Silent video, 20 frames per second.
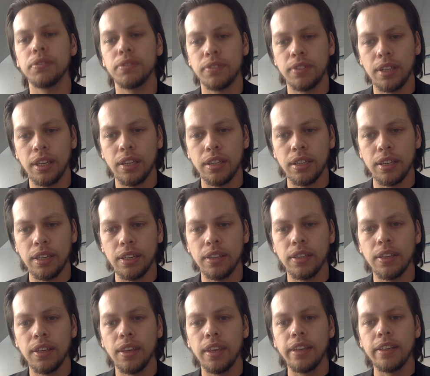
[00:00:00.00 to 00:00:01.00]
of thinking.
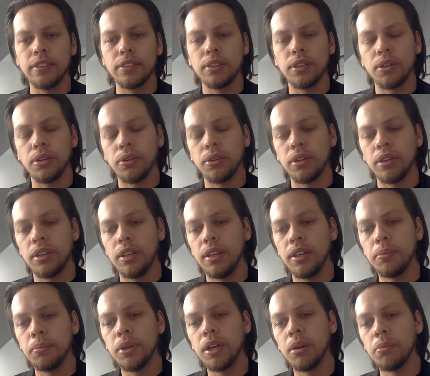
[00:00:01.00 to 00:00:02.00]
So
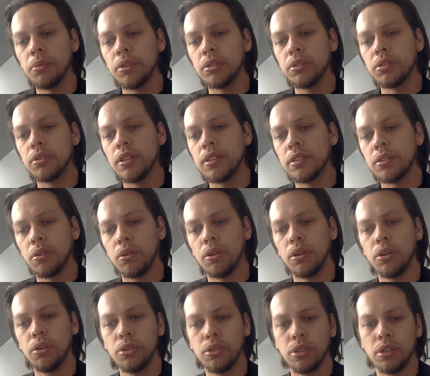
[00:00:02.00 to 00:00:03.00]
him coming to this
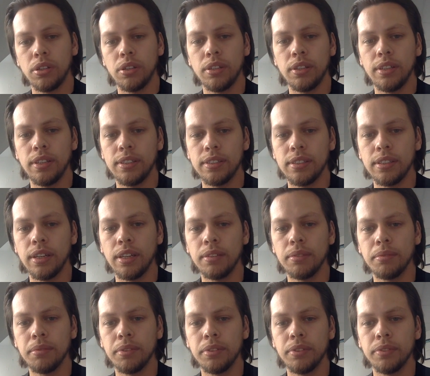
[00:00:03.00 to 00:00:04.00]
conclusion is not
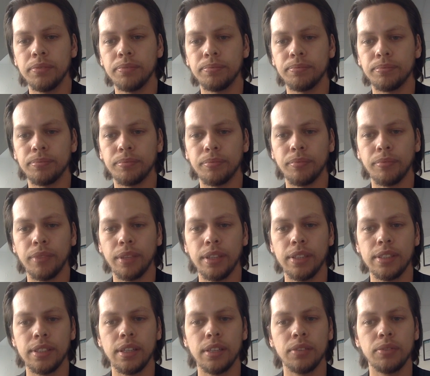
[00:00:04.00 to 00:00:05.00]

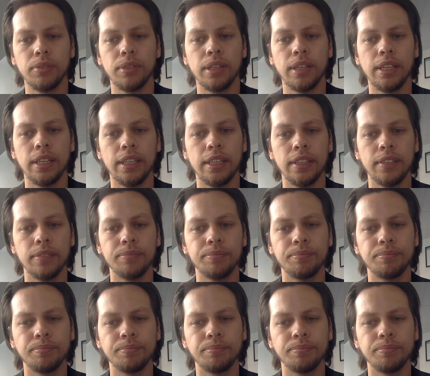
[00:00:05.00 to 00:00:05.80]
really